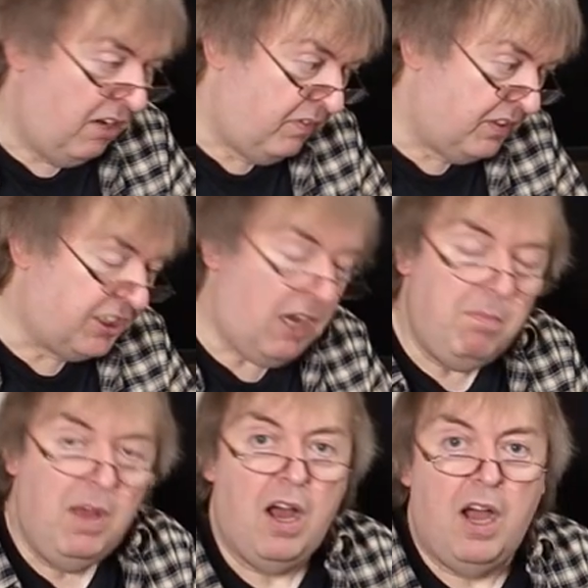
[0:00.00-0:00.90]
For
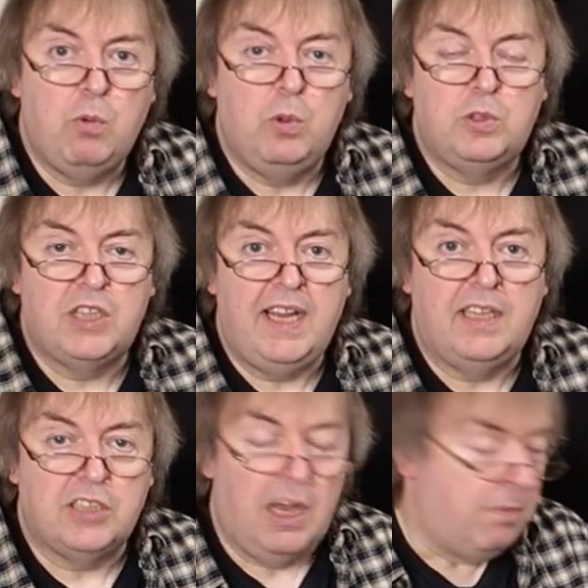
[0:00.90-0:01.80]
some, I will
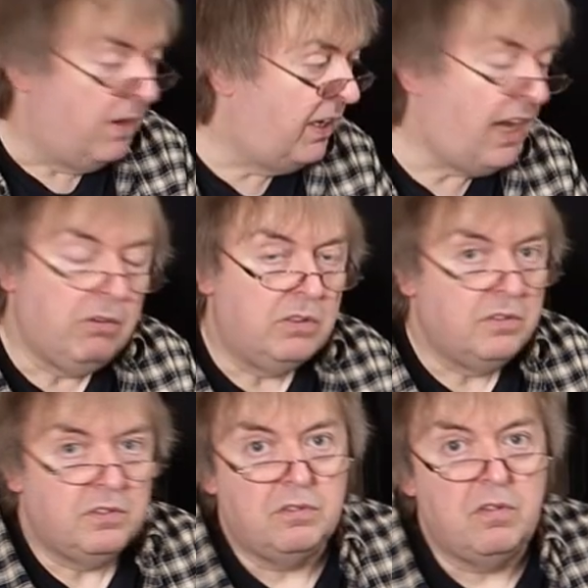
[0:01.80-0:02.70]
take time. You know,
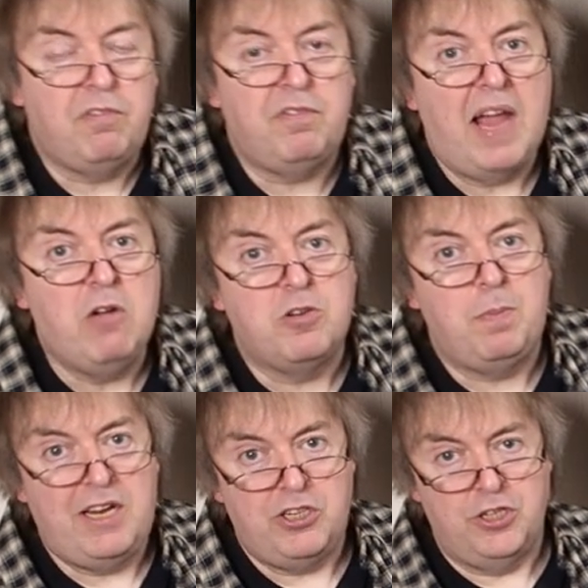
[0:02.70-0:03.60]
found
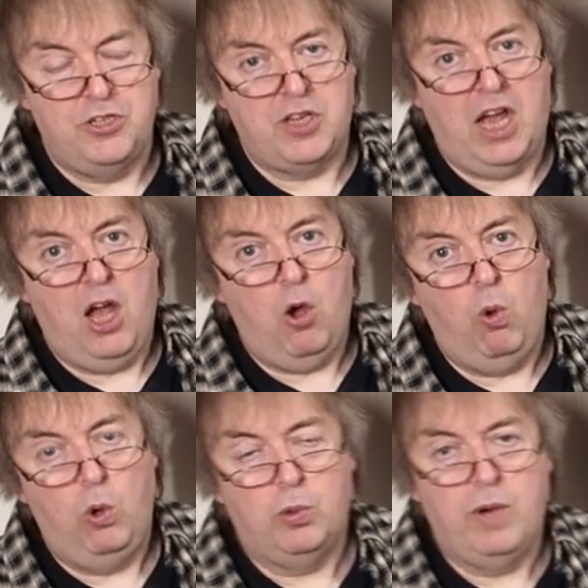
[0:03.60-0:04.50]
pictures are
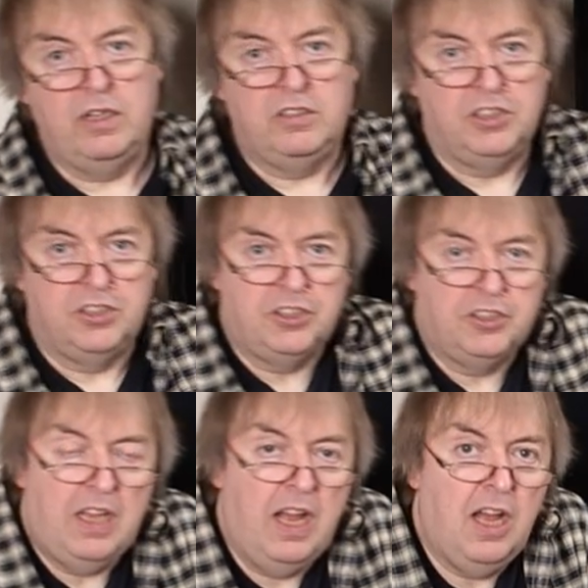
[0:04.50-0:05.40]
all around us.